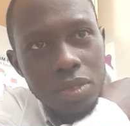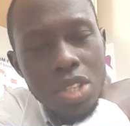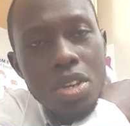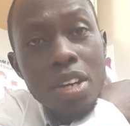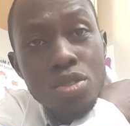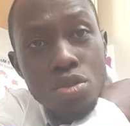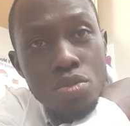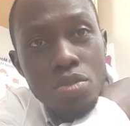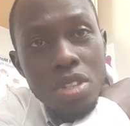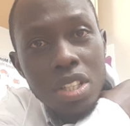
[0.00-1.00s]
So I want
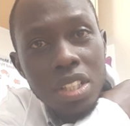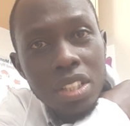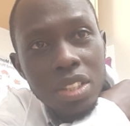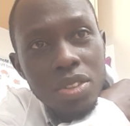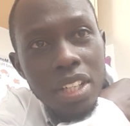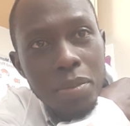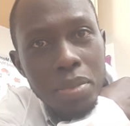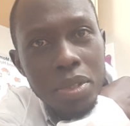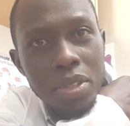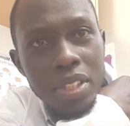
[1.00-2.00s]
to call
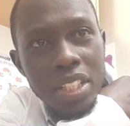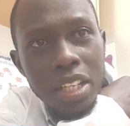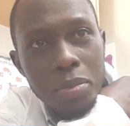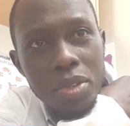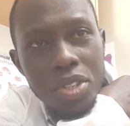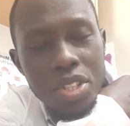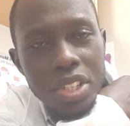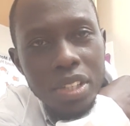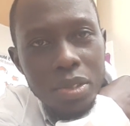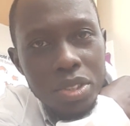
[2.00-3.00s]
upon all the laboratory
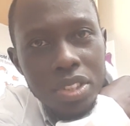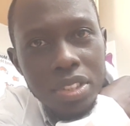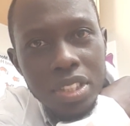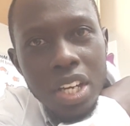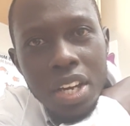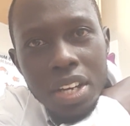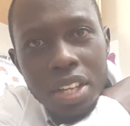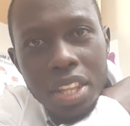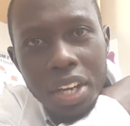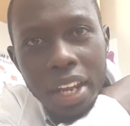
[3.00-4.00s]
technologists
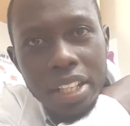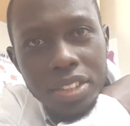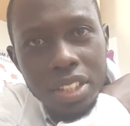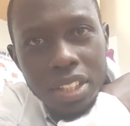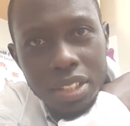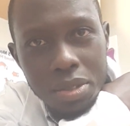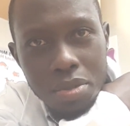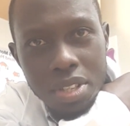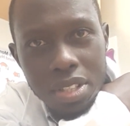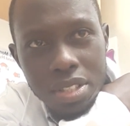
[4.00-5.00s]
that are listening
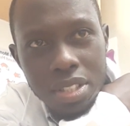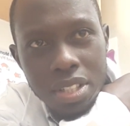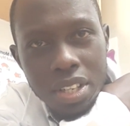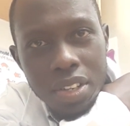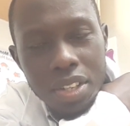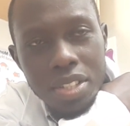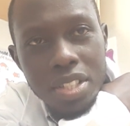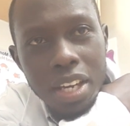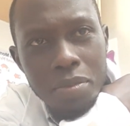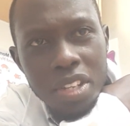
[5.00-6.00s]
to this. It's
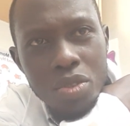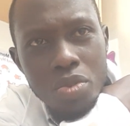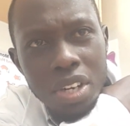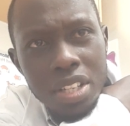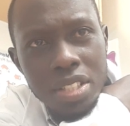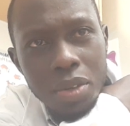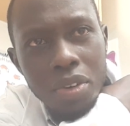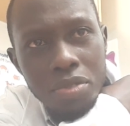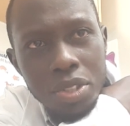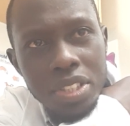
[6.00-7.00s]
time that we raise
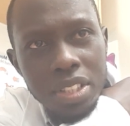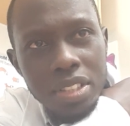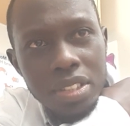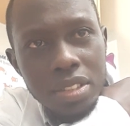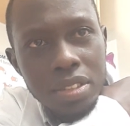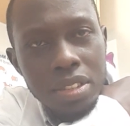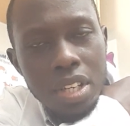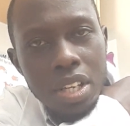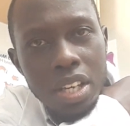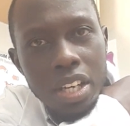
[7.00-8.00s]
our voices
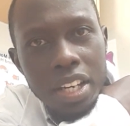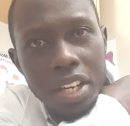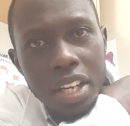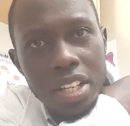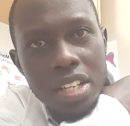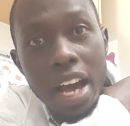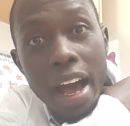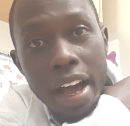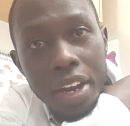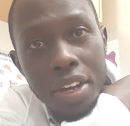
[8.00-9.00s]
and get
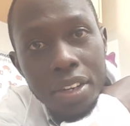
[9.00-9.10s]
hard.